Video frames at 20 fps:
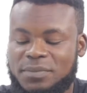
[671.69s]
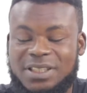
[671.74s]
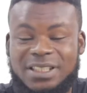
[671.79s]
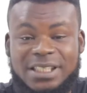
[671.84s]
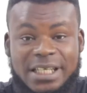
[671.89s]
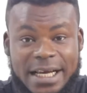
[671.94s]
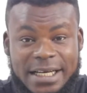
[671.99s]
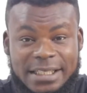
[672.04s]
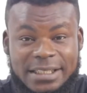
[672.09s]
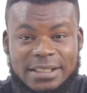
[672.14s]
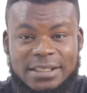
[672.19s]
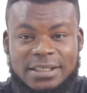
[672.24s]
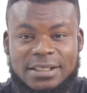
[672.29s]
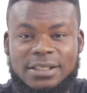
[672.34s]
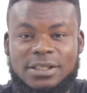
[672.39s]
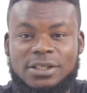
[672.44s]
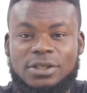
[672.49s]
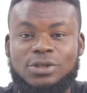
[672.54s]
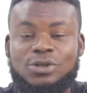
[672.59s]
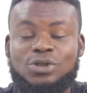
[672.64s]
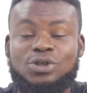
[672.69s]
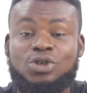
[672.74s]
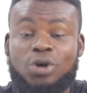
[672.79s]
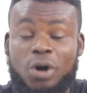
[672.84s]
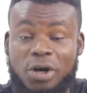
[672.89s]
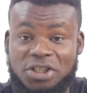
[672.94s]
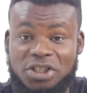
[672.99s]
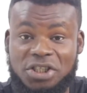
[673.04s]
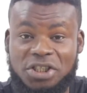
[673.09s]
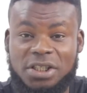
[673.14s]
taste,
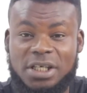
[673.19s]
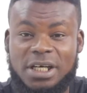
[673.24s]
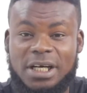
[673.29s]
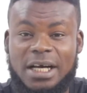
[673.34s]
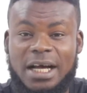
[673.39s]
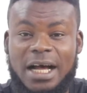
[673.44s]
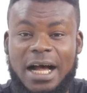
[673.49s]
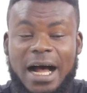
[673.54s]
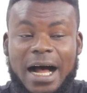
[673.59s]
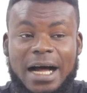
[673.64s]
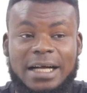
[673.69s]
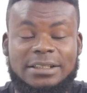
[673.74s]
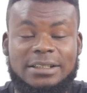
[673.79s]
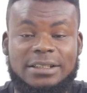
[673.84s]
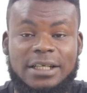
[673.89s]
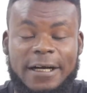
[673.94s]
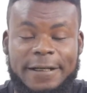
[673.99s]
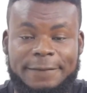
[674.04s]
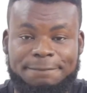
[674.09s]
touch, and